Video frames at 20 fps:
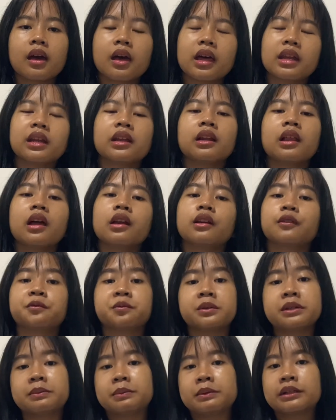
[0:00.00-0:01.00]
And a lot of
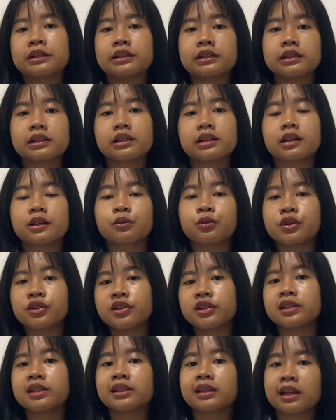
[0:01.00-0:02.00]
people
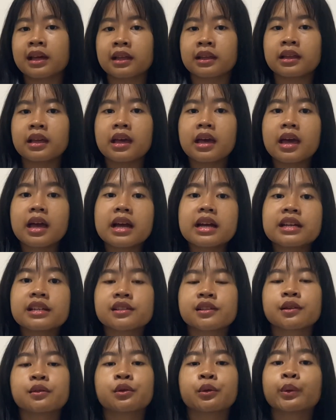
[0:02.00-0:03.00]
questioning that is
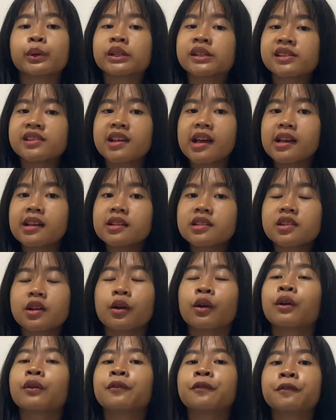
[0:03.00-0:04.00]
it a real science
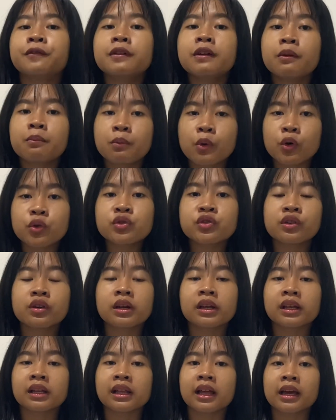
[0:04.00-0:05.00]
or fear mongering
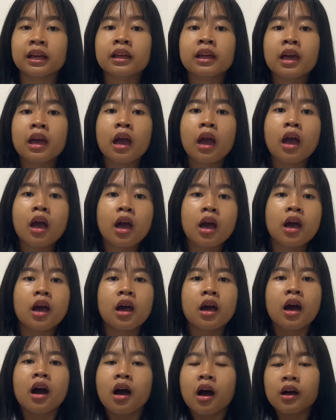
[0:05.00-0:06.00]

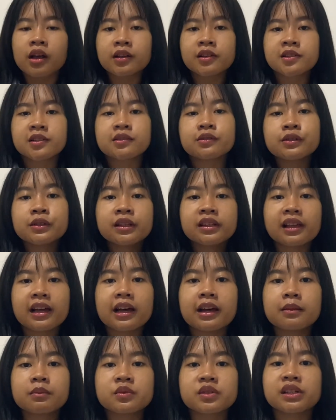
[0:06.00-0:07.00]
screen
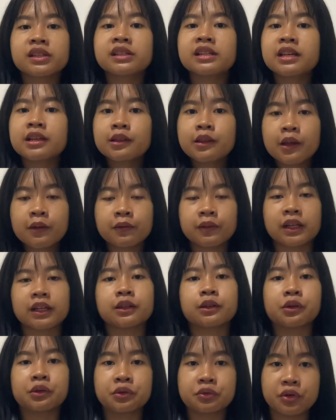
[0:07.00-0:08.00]
times addictive like
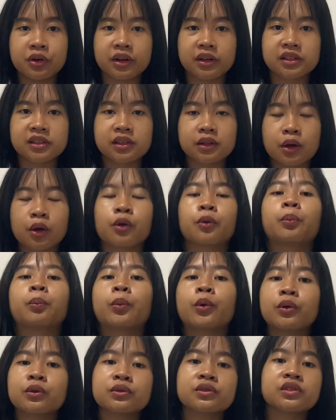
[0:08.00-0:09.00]
your drugs or
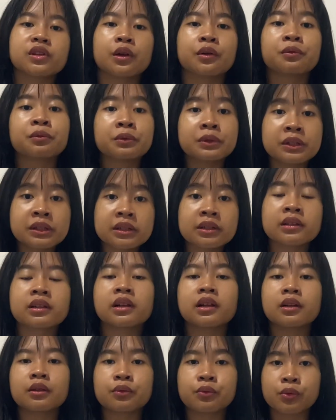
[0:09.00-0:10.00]
phones are real,
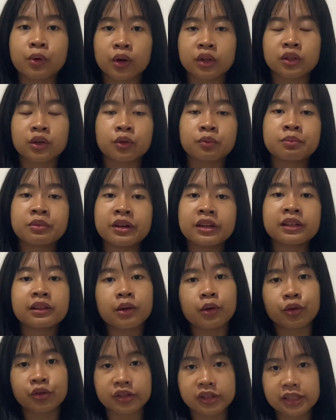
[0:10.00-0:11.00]
rot or brain
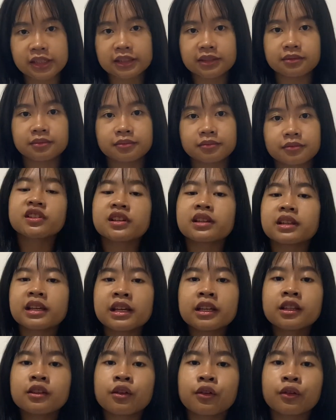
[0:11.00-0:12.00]
or not. And
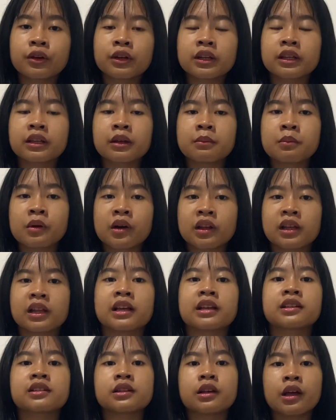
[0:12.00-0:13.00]
ignoring about
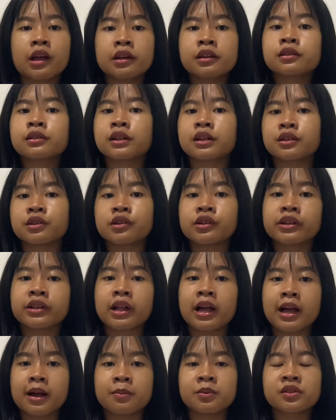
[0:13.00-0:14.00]
educational
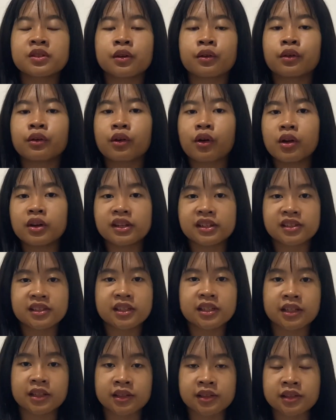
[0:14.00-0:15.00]
apps or coding
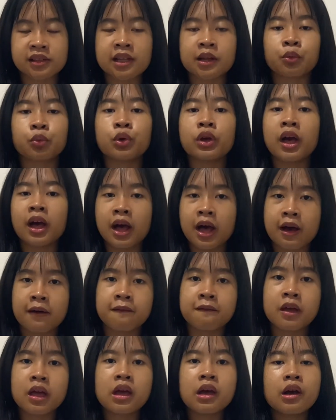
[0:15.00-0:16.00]
skills that we have
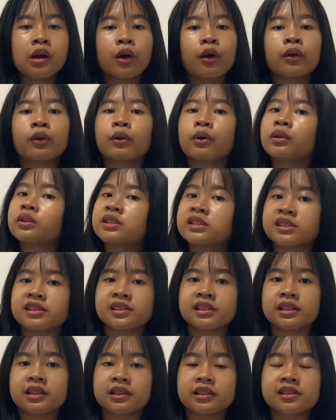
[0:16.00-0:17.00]
or auto
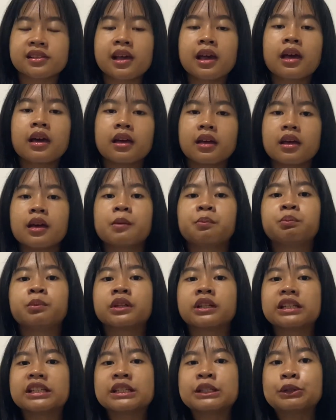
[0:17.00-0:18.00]
skills, but
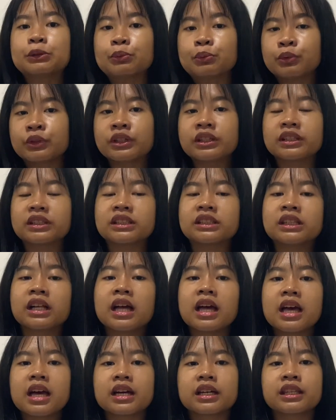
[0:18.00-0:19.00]
it will
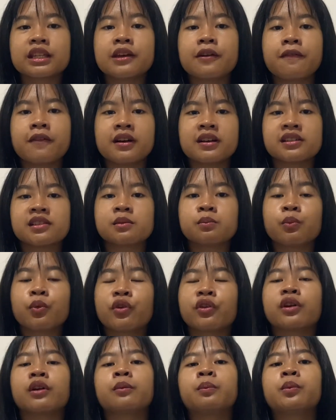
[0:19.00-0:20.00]
give us more
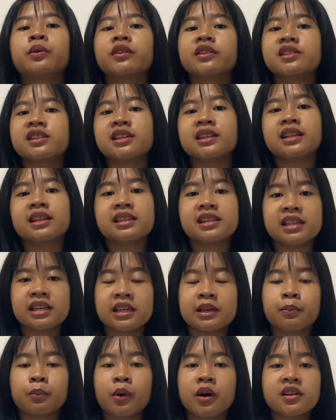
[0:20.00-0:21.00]

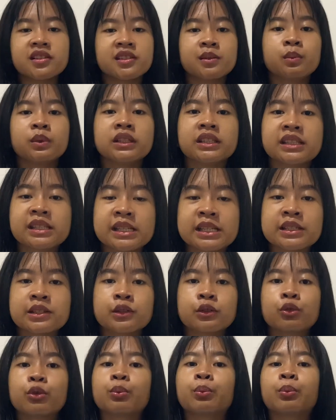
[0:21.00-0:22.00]
opportunity, possibilities
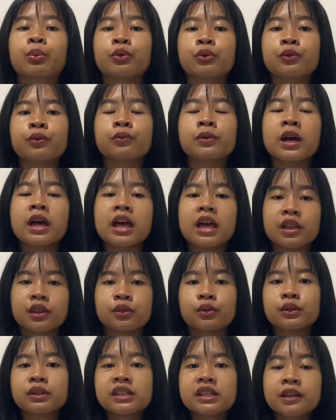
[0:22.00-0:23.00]
to prove, to
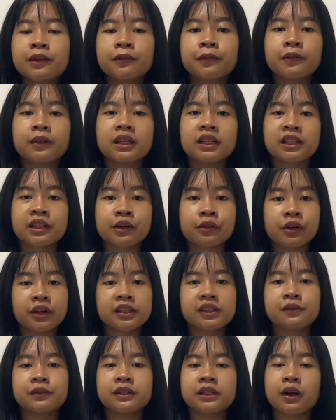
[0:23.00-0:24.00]
give the
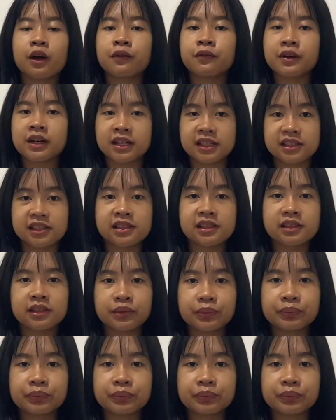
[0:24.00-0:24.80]
creativity of us.